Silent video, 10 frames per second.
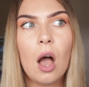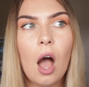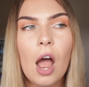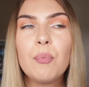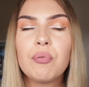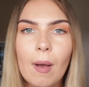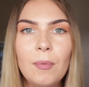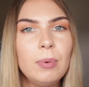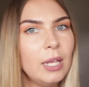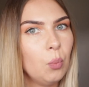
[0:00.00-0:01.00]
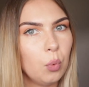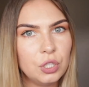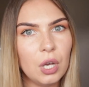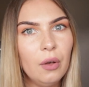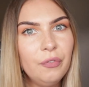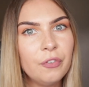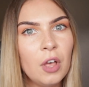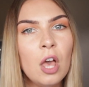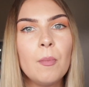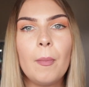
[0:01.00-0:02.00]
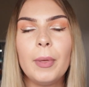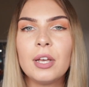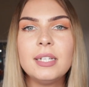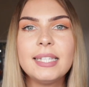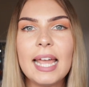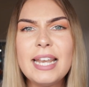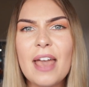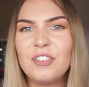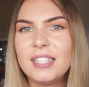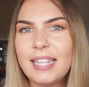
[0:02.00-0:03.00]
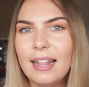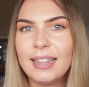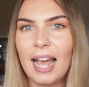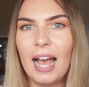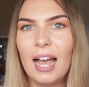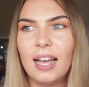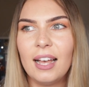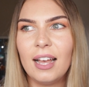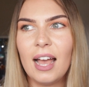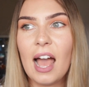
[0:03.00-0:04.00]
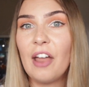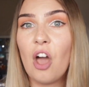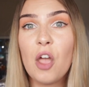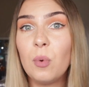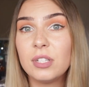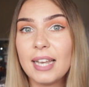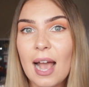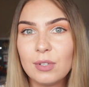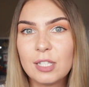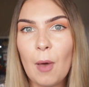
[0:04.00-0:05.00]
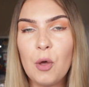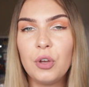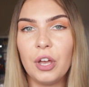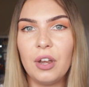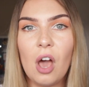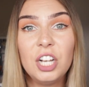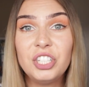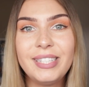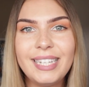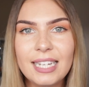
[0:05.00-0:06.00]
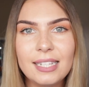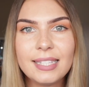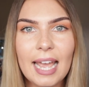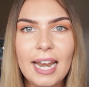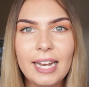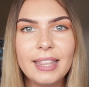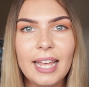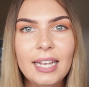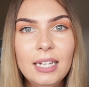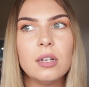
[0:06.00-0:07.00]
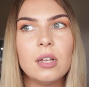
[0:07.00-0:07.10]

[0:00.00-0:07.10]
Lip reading: I probably would have. But because they never said that and I wasn't outspoken, I just didn't say anything.